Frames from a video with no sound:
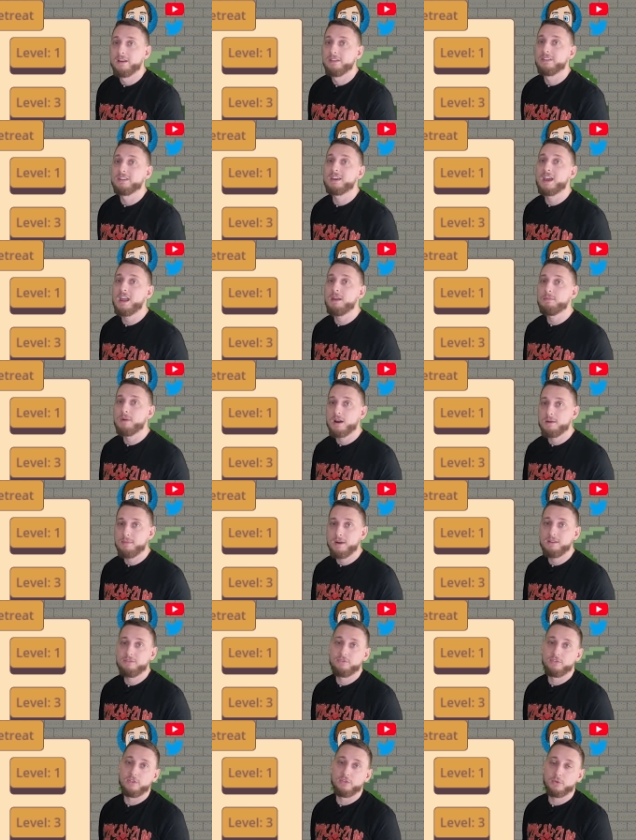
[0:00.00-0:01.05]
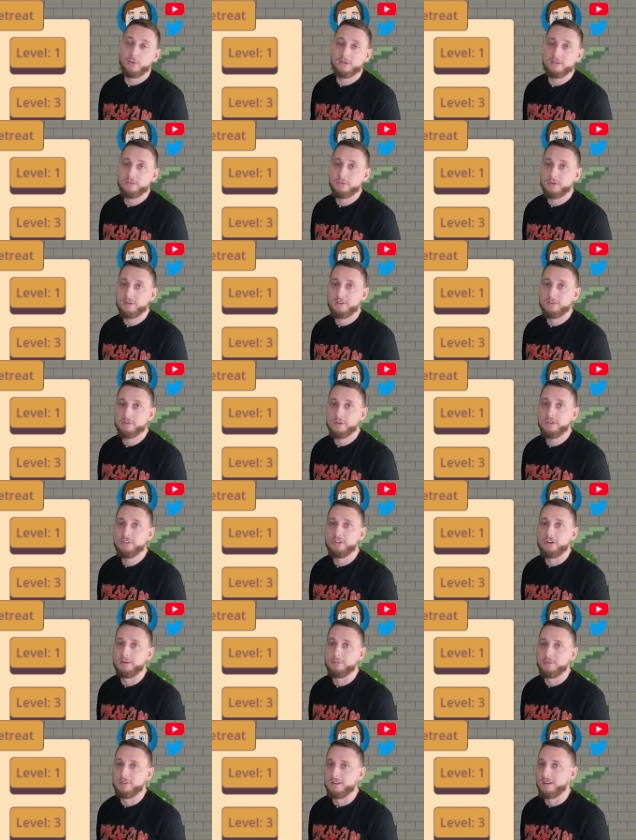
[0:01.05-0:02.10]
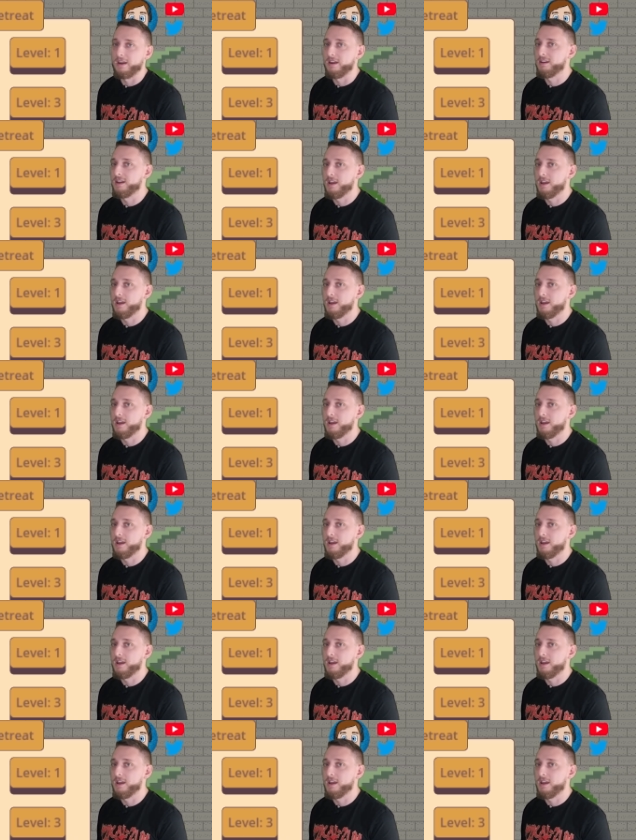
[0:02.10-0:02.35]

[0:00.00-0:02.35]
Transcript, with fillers: the game I made for the 2023 GMTK